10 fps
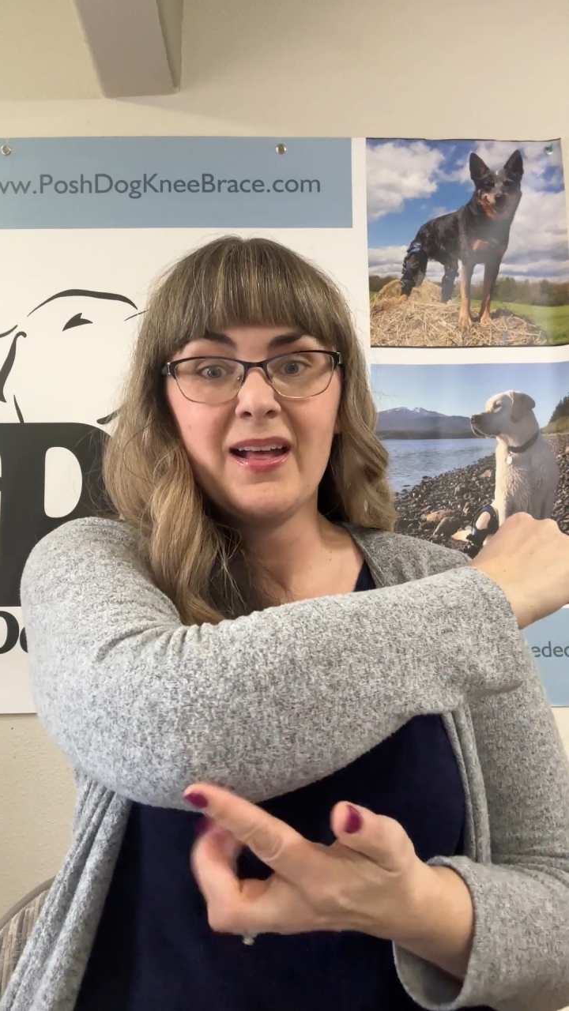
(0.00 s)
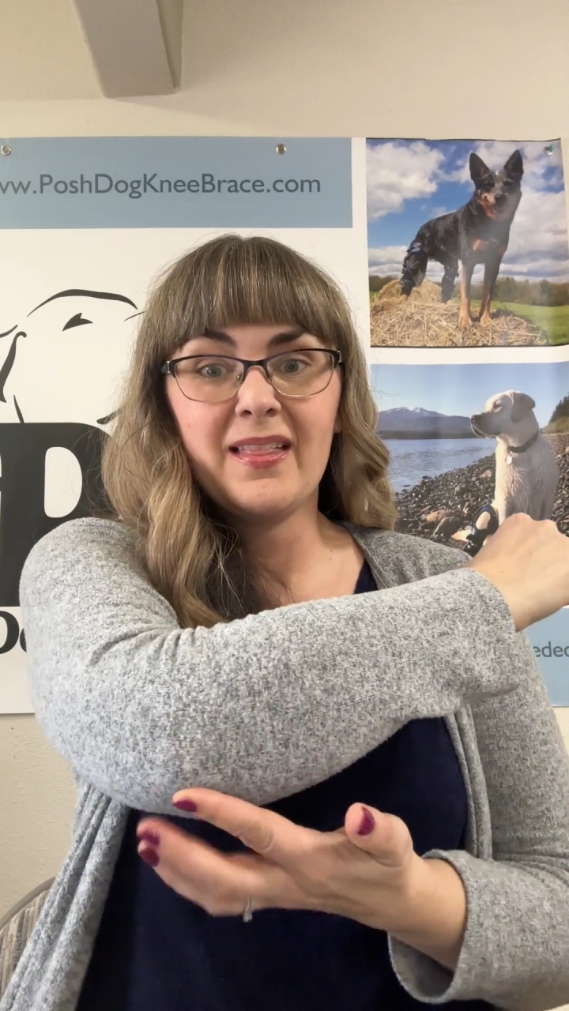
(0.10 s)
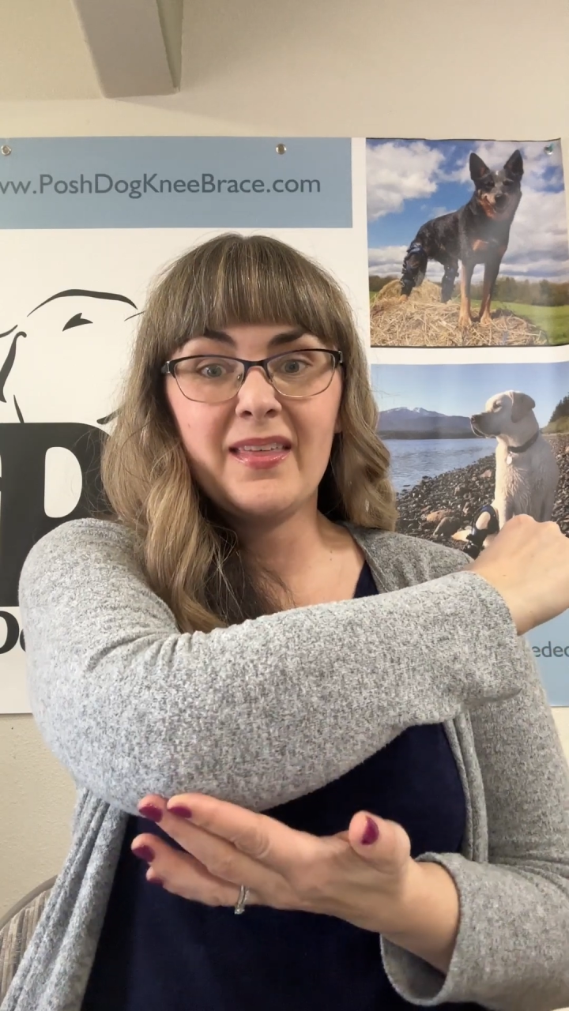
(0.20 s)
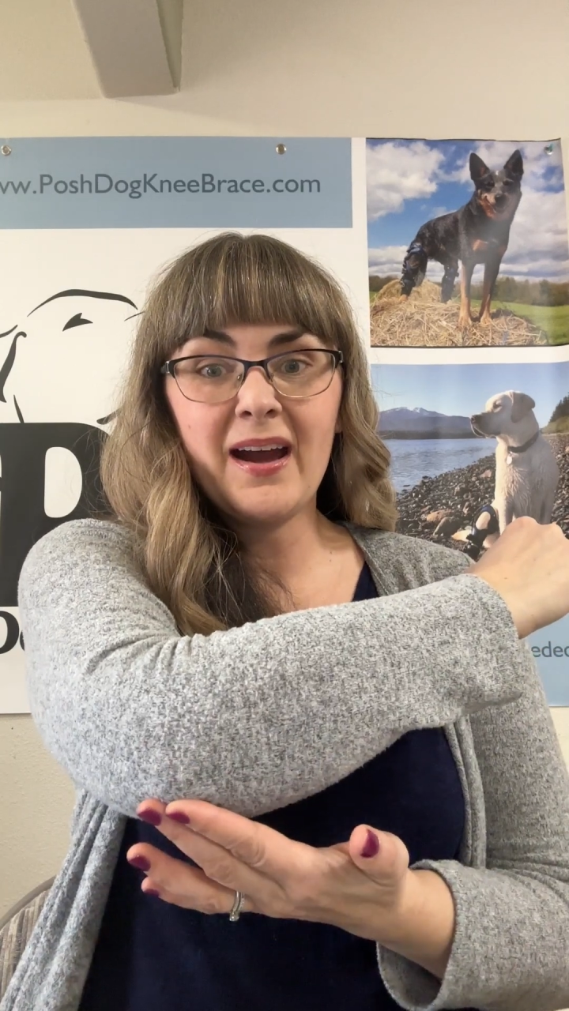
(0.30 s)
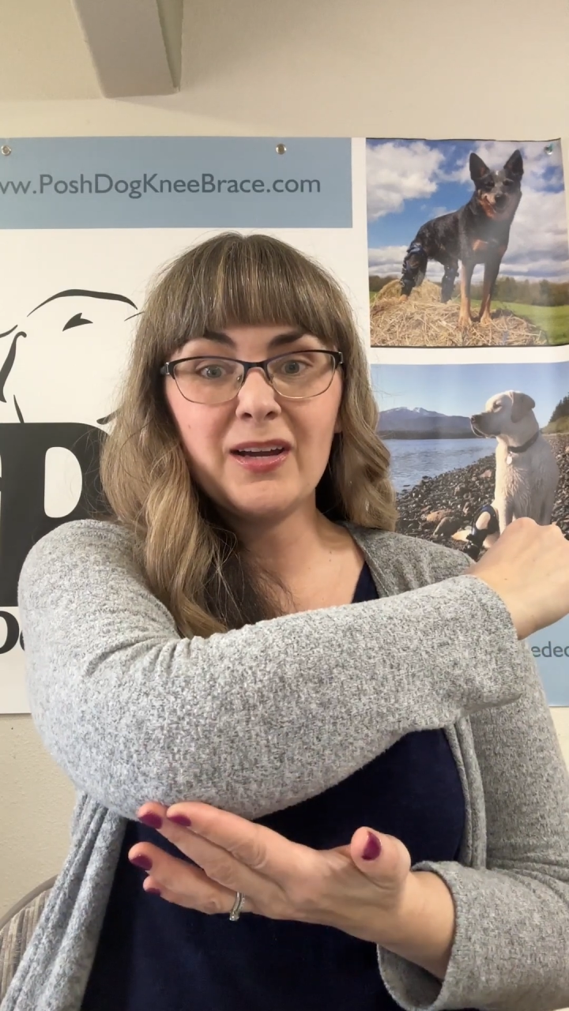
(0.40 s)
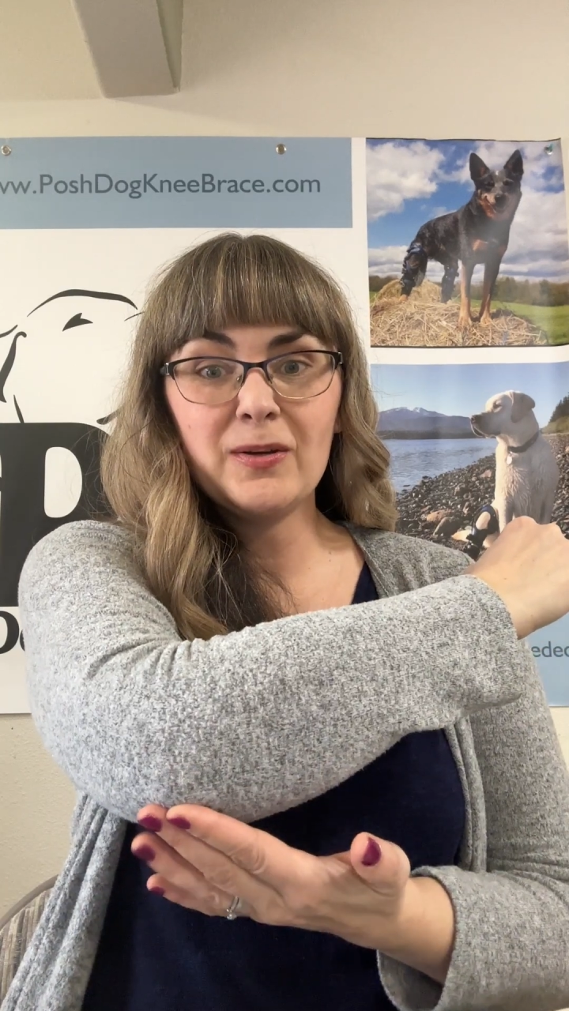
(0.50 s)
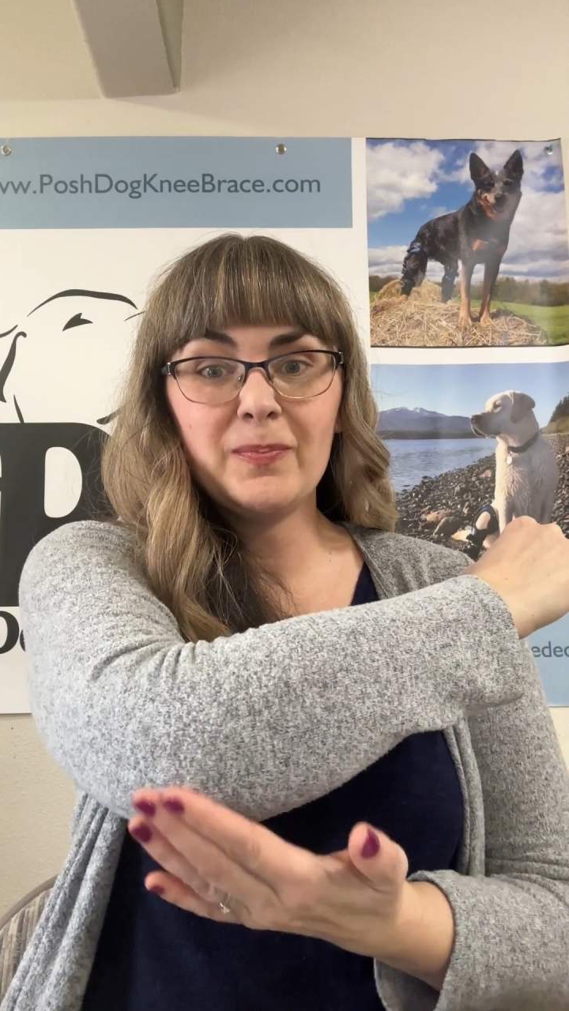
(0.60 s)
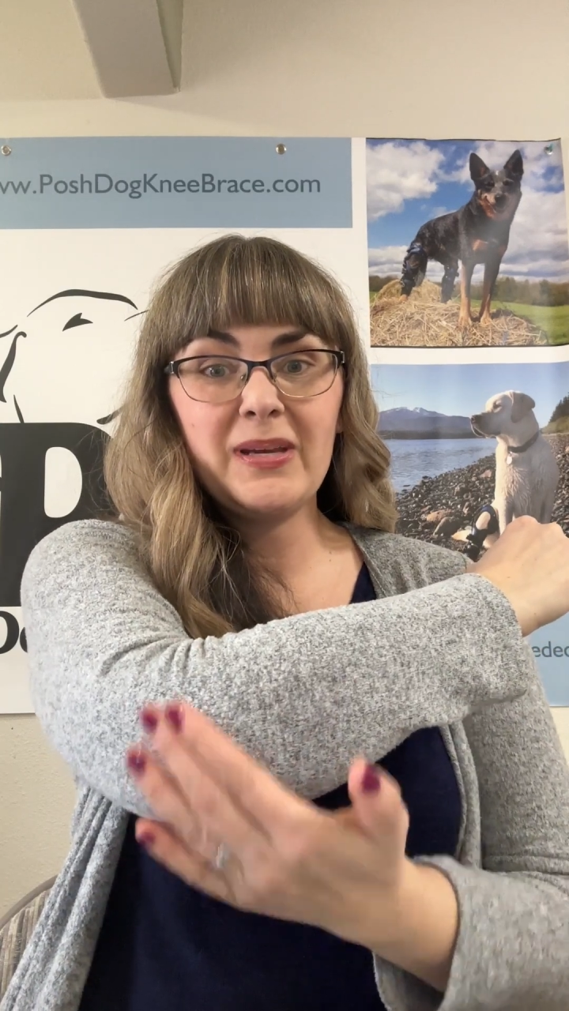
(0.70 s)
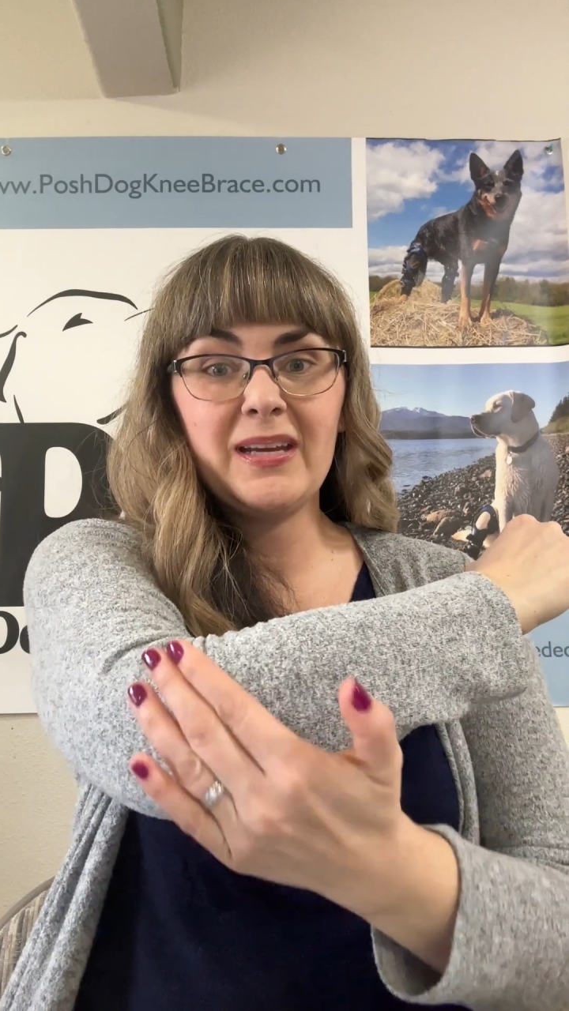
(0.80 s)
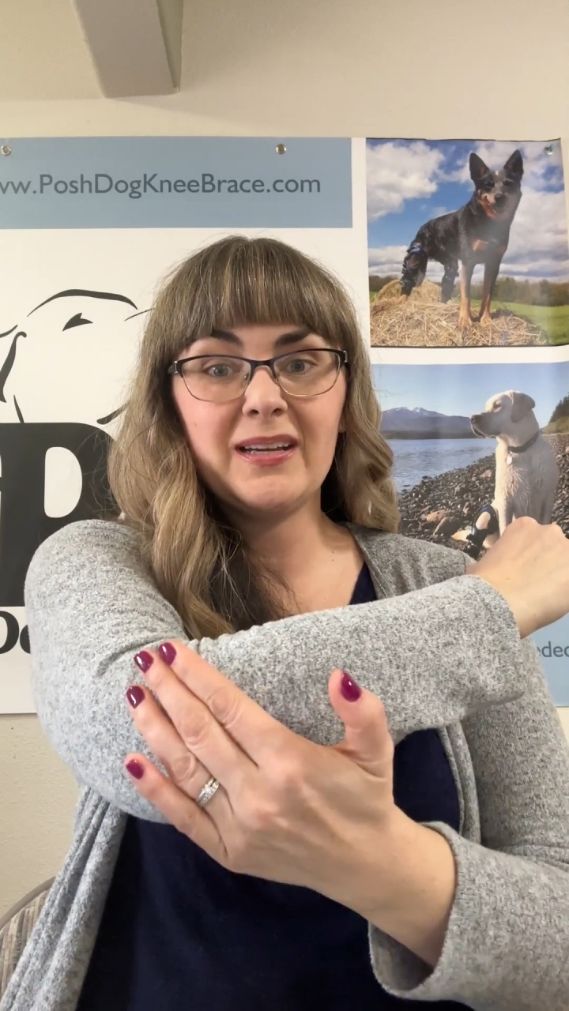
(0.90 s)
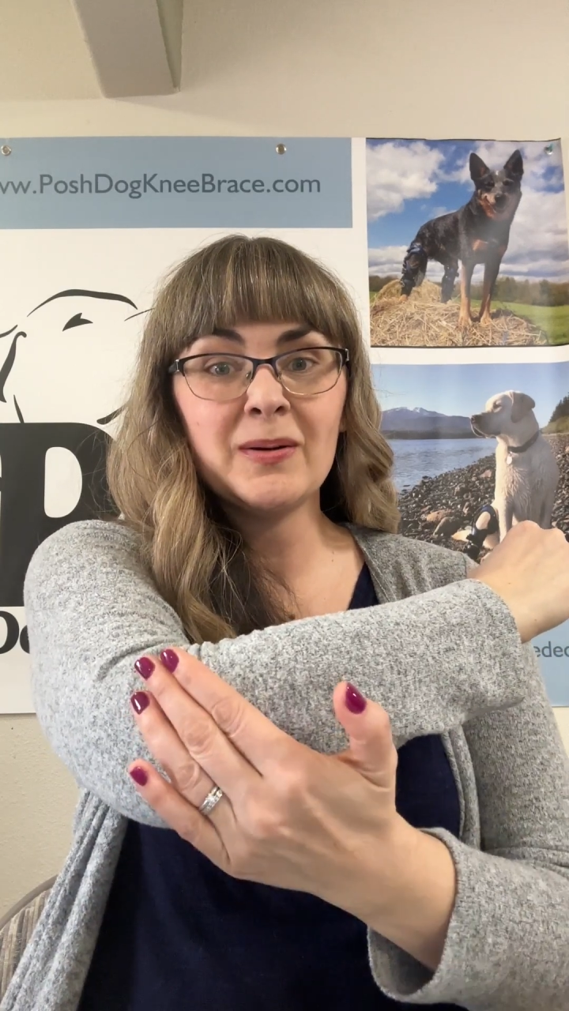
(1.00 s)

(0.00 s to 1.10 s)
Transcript: that could be